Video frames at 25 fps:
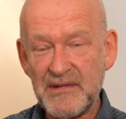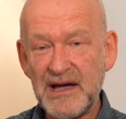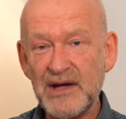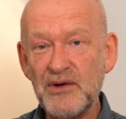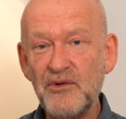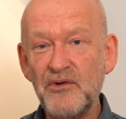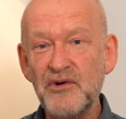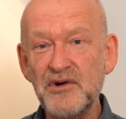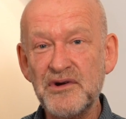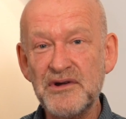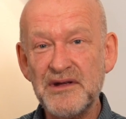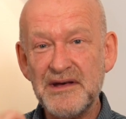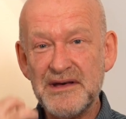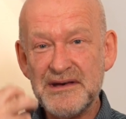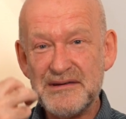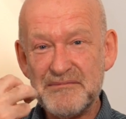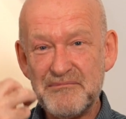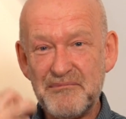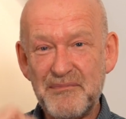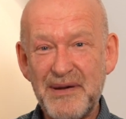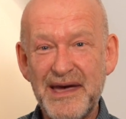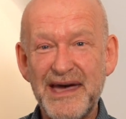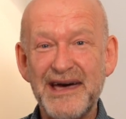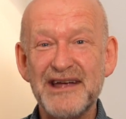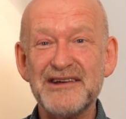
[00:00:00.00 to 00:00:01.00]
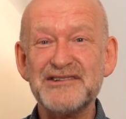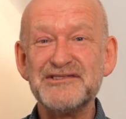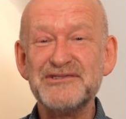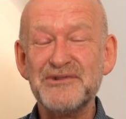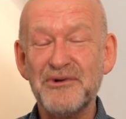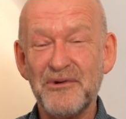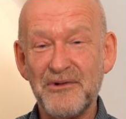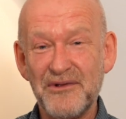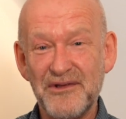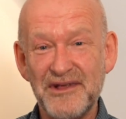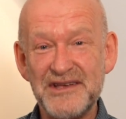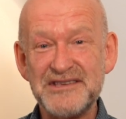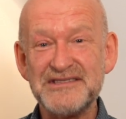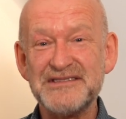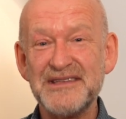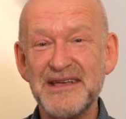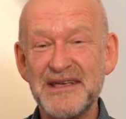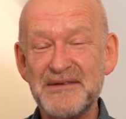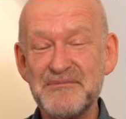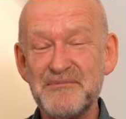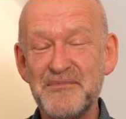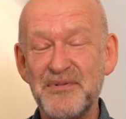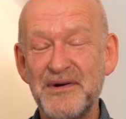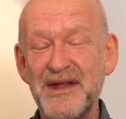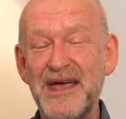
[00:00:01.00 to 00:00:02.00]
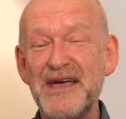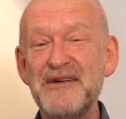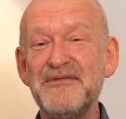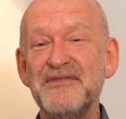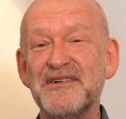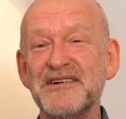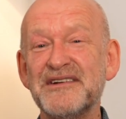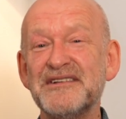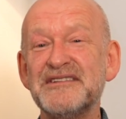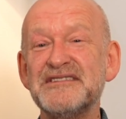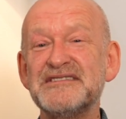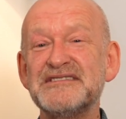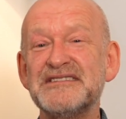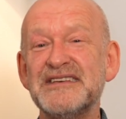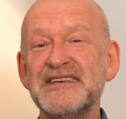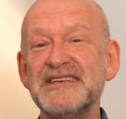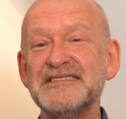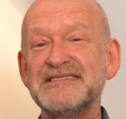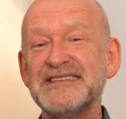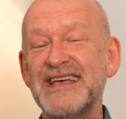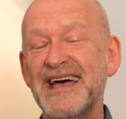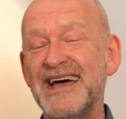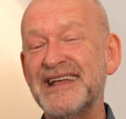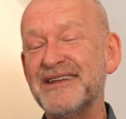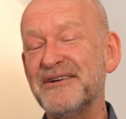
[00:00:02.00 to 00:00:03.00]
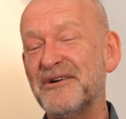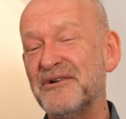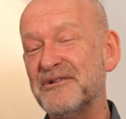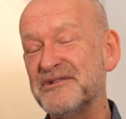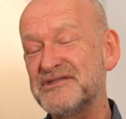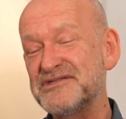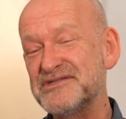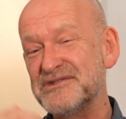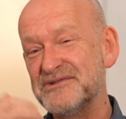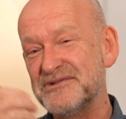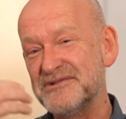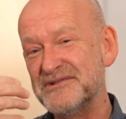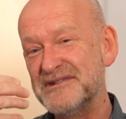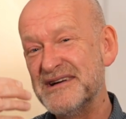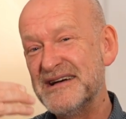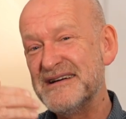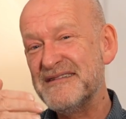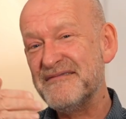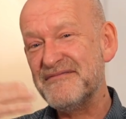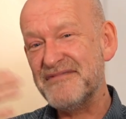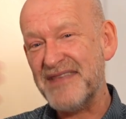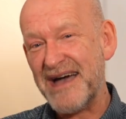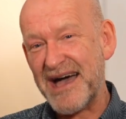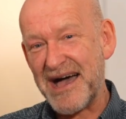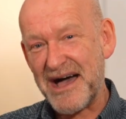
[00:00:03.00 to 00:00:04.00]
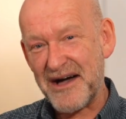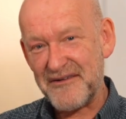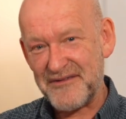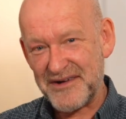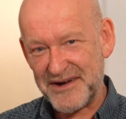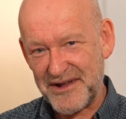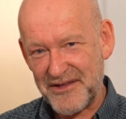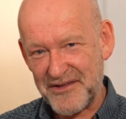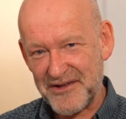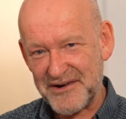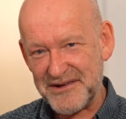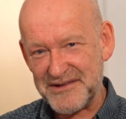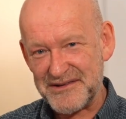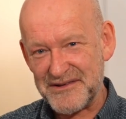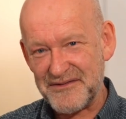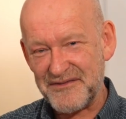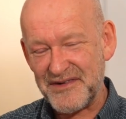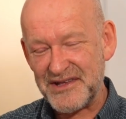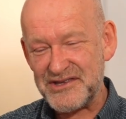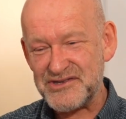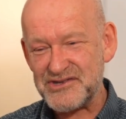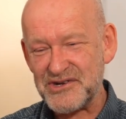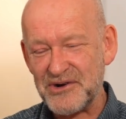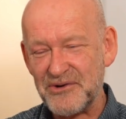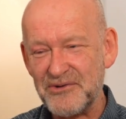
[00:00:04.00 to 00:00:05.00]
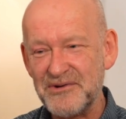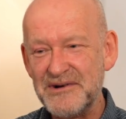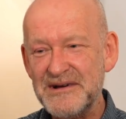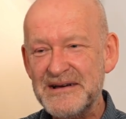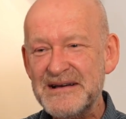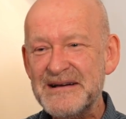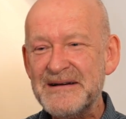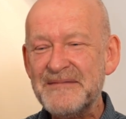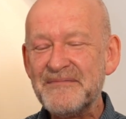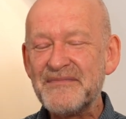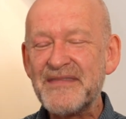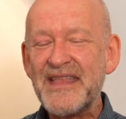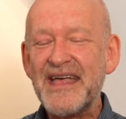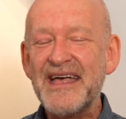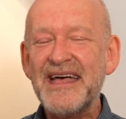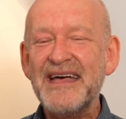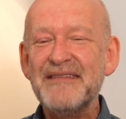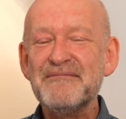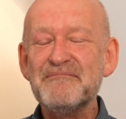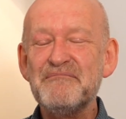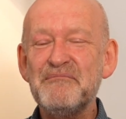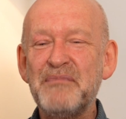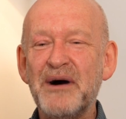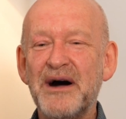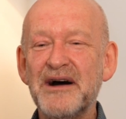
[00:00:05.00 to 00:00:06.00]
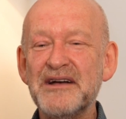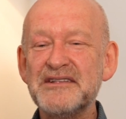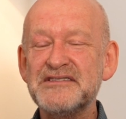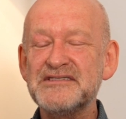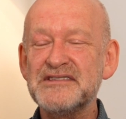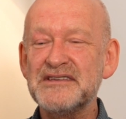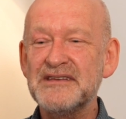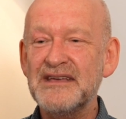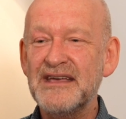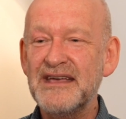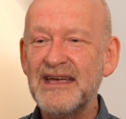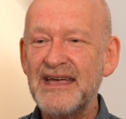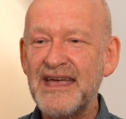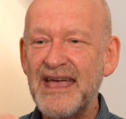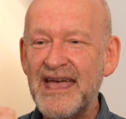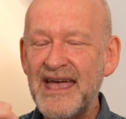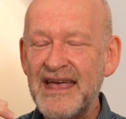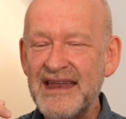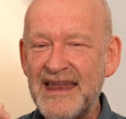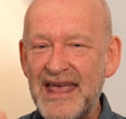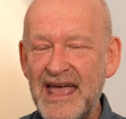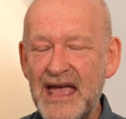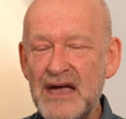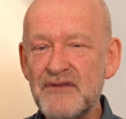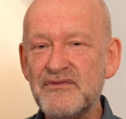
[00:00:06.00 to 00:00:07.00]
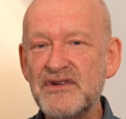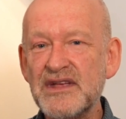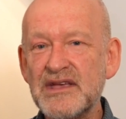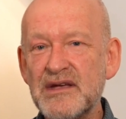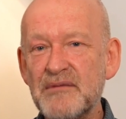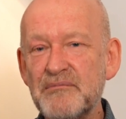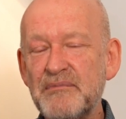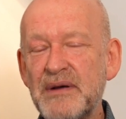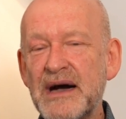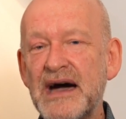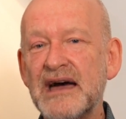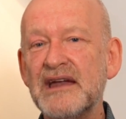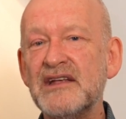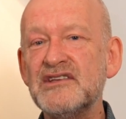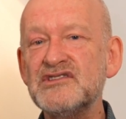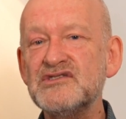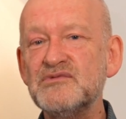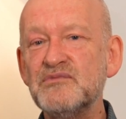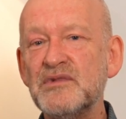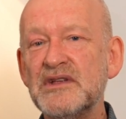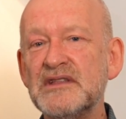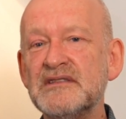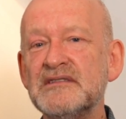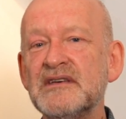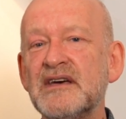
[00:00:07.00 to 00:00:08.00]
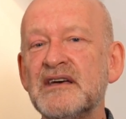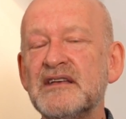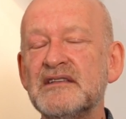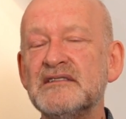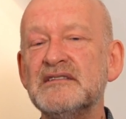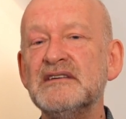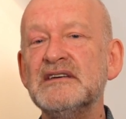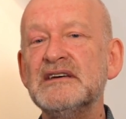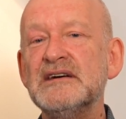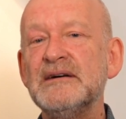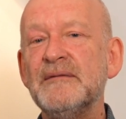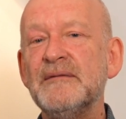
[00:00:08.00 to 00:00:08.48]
my own personal listening preferences and also that of another individual. But in every comparison we did,